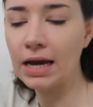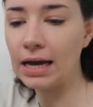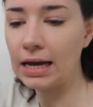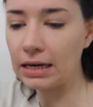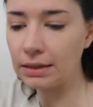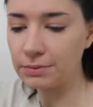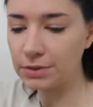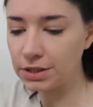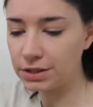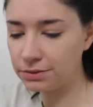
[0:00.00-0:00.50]
and
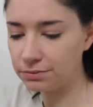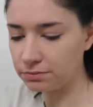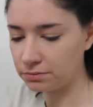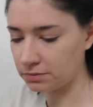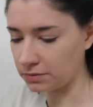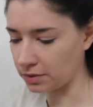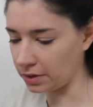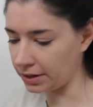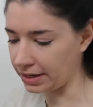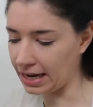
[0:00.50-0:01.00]
I'm gonna,
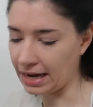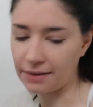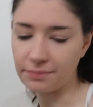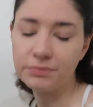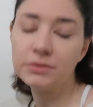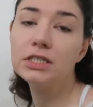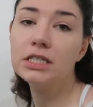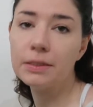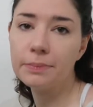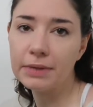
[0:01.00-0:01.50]
okay,
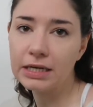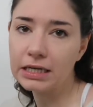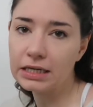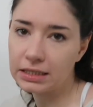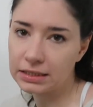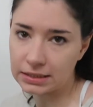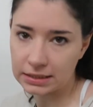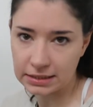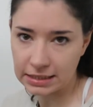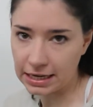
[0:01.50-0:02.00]
tipping it
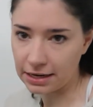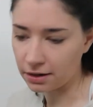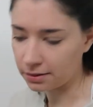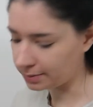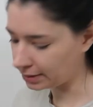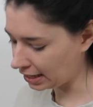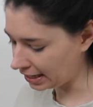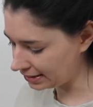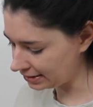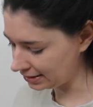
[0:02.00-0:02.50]
is a
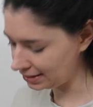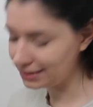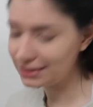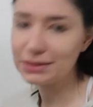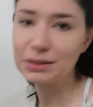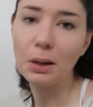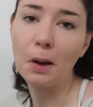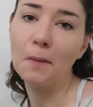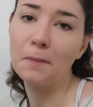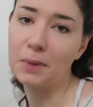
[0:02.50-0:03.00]
terrible idea,
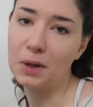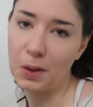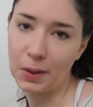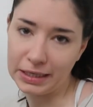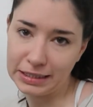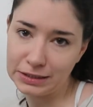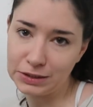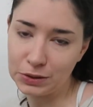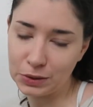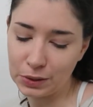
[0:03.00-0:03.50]
so I'm
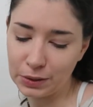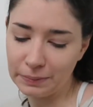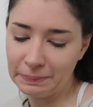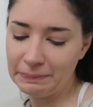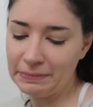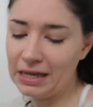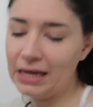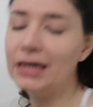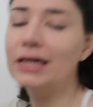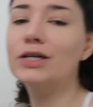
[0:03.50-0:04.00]
going to
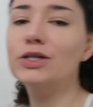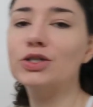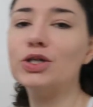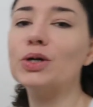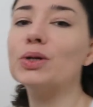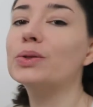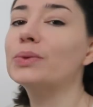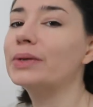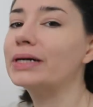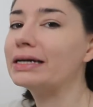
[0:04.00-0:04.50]
show
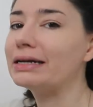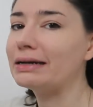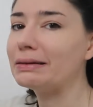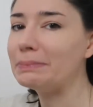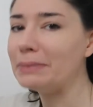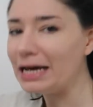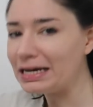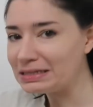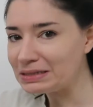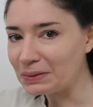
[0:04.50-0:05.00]
you in a
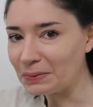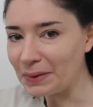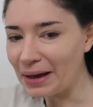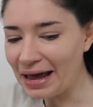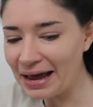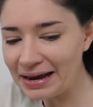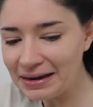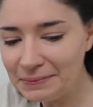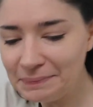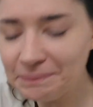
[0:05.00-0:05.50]
better
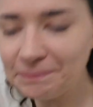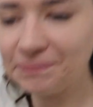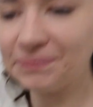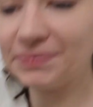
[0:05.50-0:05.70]
way